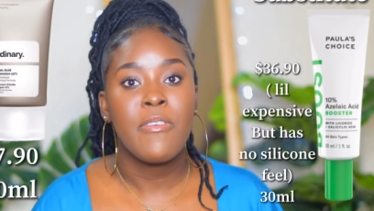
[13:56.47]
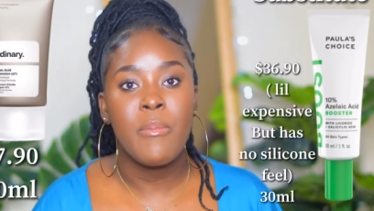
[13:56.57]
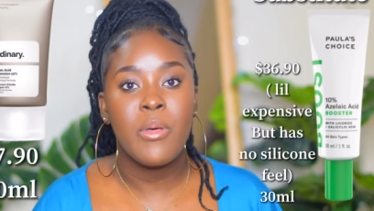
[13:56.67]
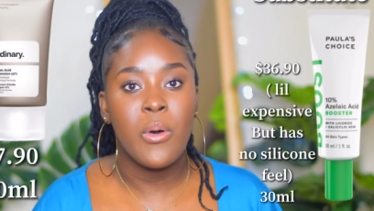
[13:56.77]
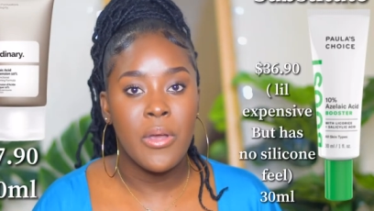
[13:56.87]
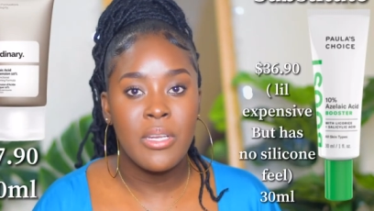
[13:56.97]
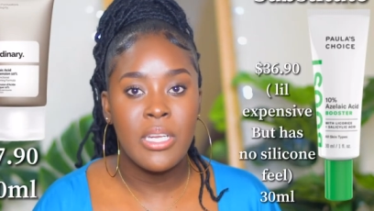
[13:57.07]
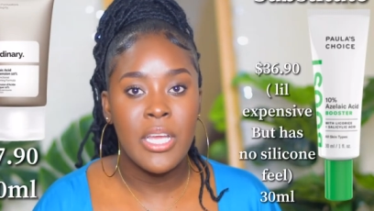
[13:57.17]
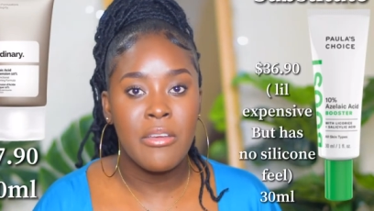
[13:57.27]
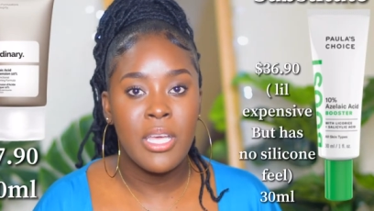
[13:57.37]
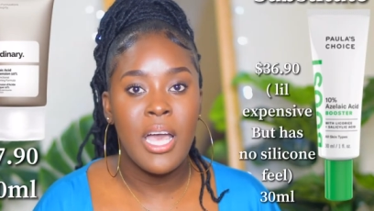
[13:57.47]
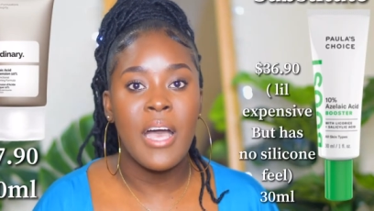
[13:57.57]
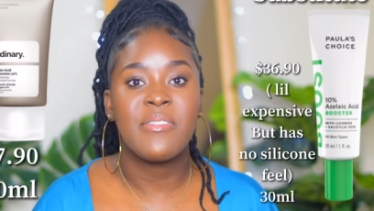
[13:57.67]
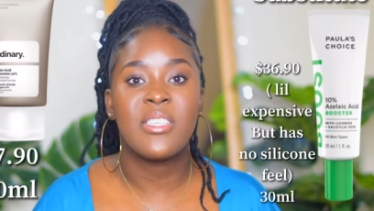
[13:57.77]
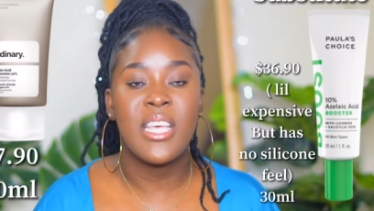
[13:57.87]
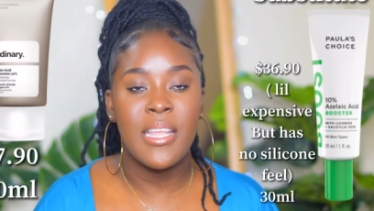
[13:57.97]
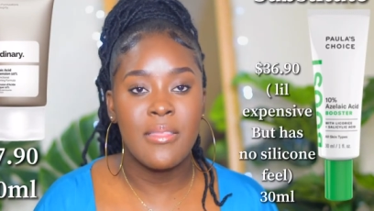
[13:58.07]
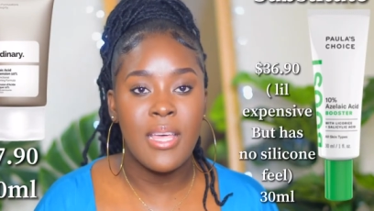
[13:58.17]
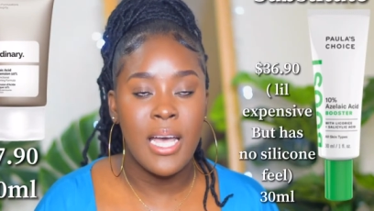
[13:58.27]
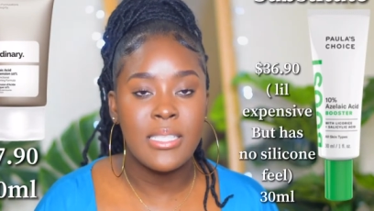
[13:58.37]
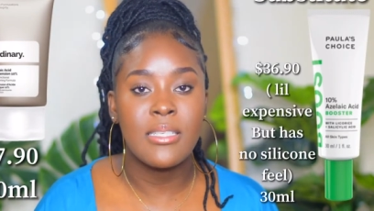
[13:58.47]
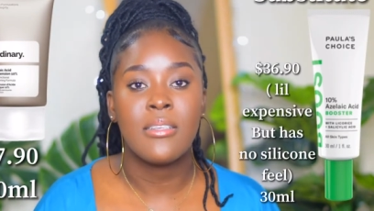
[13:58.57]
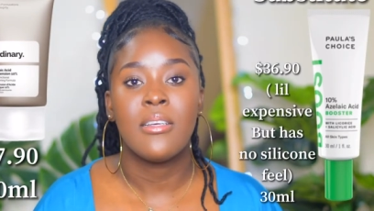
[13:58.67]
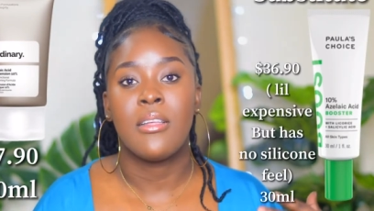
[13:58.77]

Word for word: from the ordinary have said that